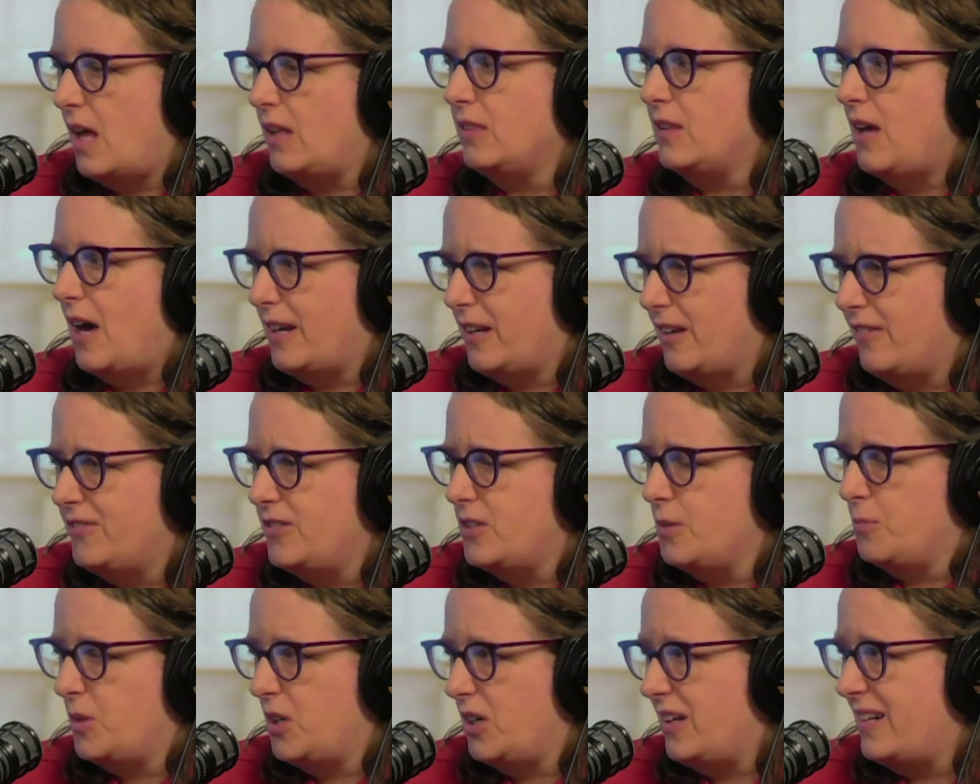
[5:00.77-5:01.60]
a lot of
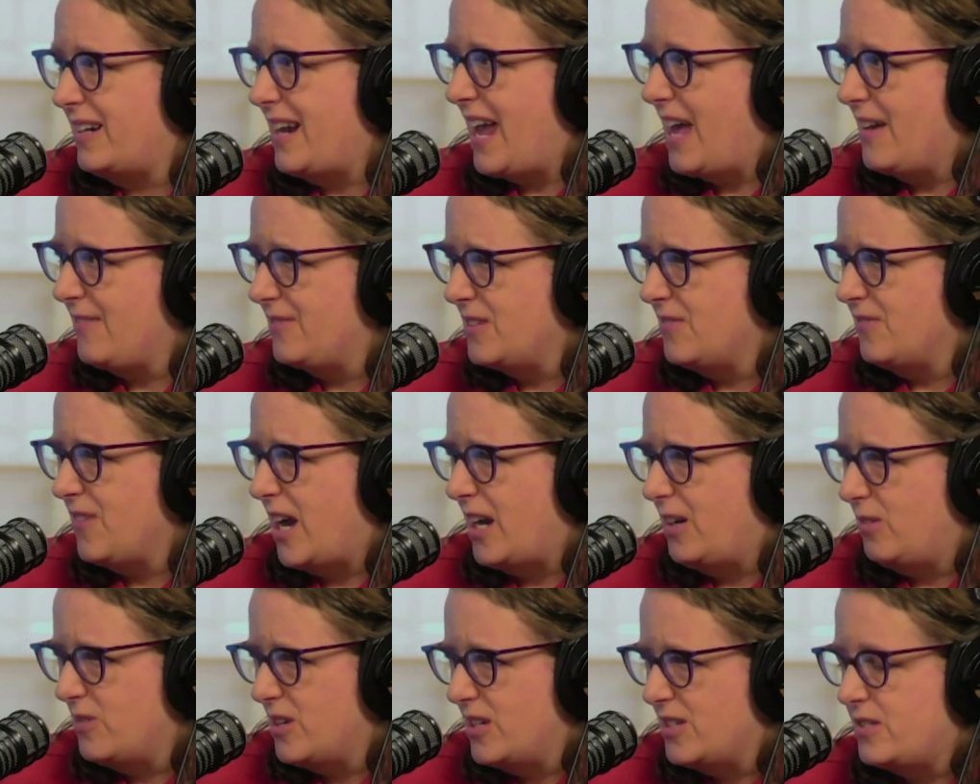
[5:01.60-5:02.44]
them are going to have the
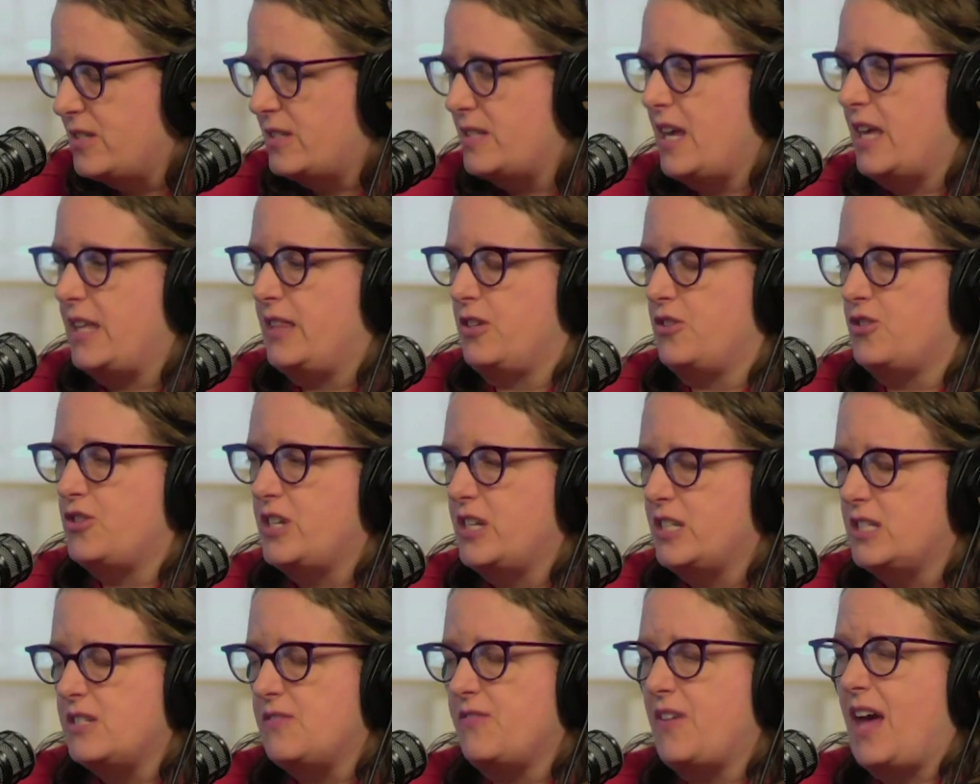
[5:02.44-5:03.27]
virus and their
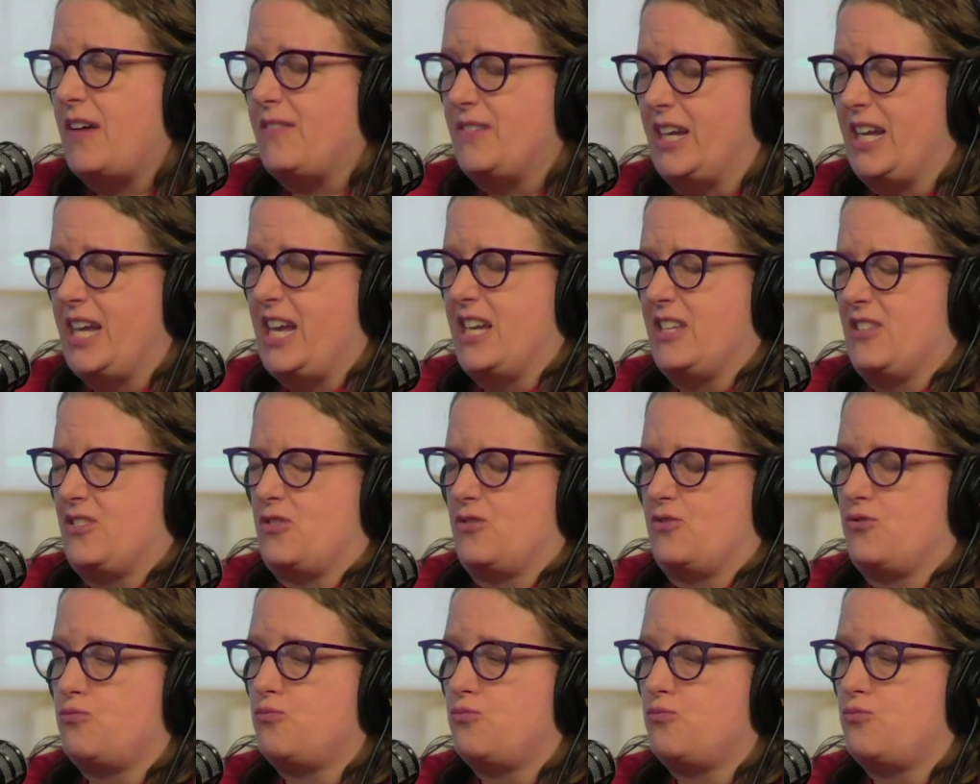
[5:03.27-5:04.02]
chance of having cancer is